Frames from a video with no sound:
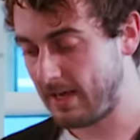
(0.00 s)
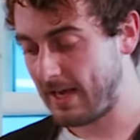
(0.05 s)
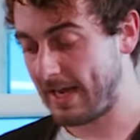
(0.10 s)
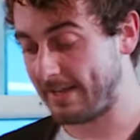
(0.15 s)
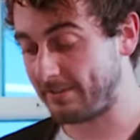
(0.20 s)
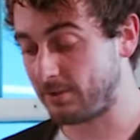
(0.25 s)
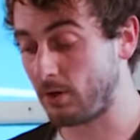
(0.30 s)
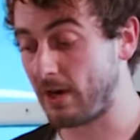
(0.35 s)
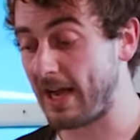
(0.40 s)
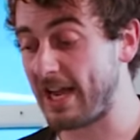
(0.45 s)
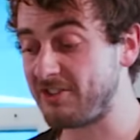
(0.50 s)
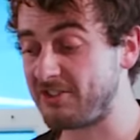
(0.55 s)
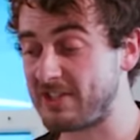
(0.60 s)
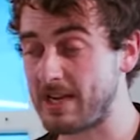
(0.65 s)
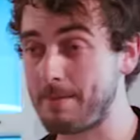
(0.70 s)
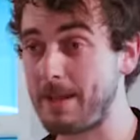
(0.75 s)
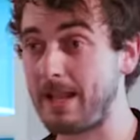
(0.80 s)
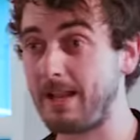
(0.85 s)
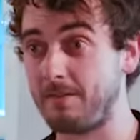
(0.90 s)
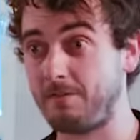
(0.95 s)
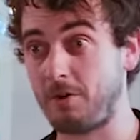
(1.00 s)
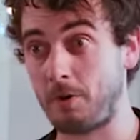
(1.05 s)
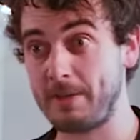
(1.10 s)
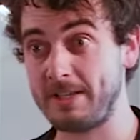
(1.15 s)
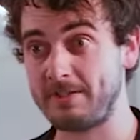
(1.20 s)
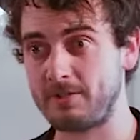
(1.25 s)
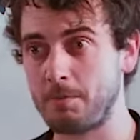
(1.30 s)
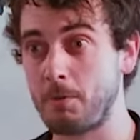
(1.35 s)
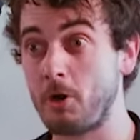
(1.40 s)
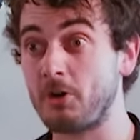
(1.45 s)
And so HTML, for me,
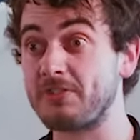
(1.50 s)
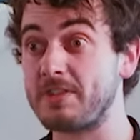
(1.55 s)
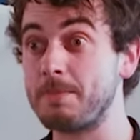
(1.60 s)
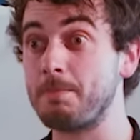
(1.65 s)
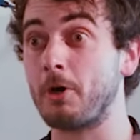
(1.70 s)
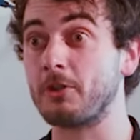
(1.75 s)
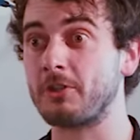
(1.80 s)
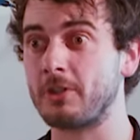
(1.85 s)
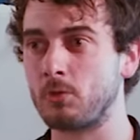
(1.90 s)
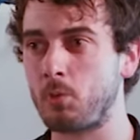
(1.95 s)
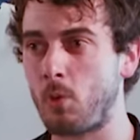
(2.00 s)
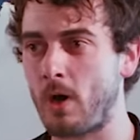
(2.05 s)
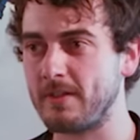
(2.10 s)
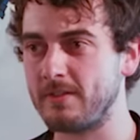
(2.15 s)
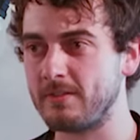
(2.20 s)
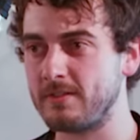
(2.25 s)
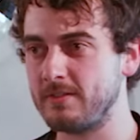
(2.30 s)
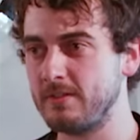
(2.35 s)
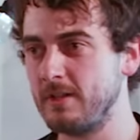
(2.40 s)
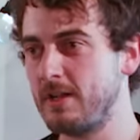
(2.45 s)
is the most important one